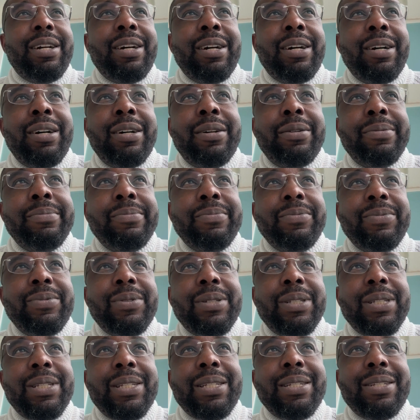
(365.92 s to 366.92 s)
Um,
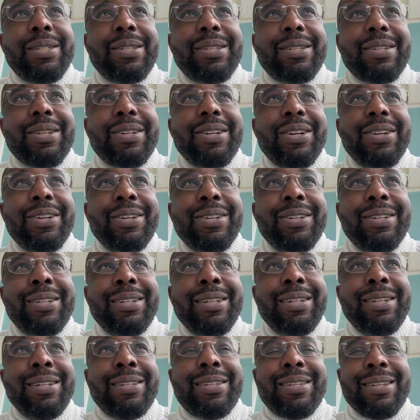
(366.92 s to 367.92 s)

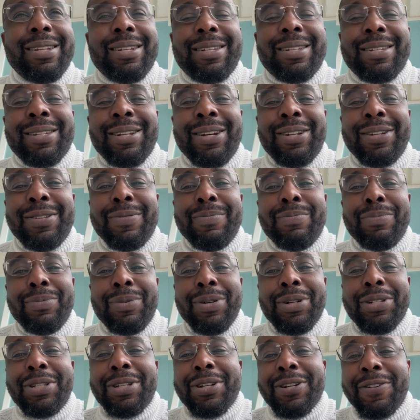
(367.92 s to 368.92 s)
it's not the
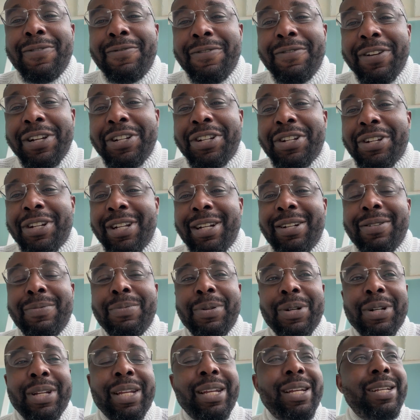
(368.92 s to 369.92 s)
most conventional,
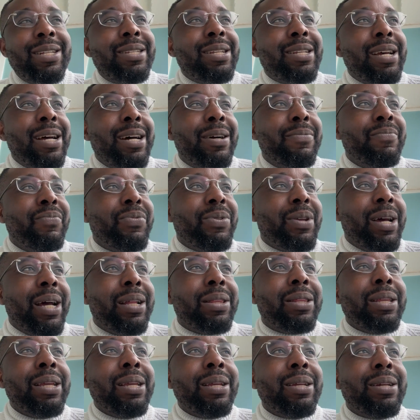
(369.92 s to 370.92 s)
but yes,
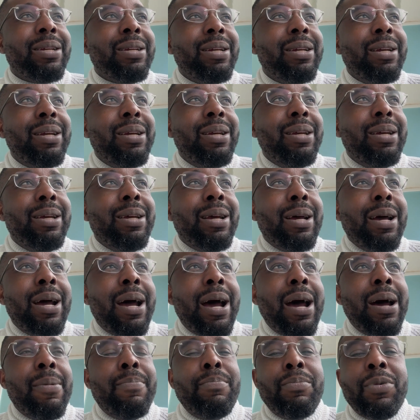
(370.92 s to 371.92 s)
I think
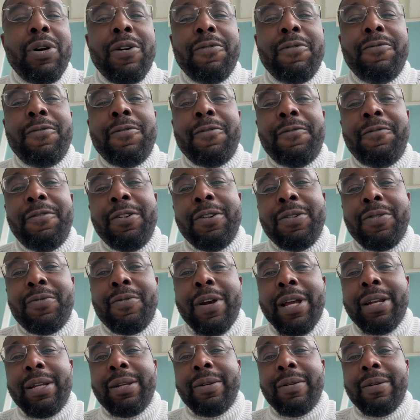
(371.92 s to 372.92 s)
I'm more fulfilled
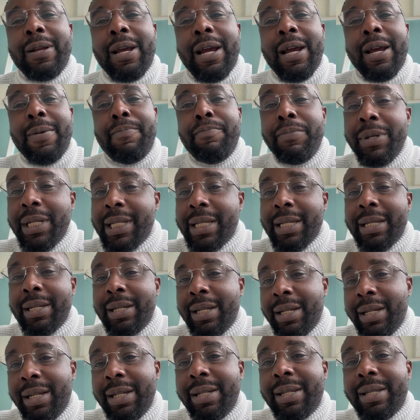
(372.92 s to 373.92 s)
when I'm
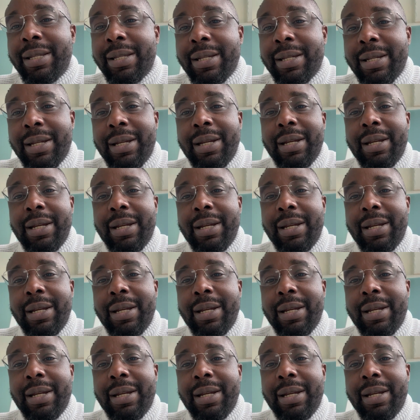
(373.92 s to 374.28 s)
meeting needs.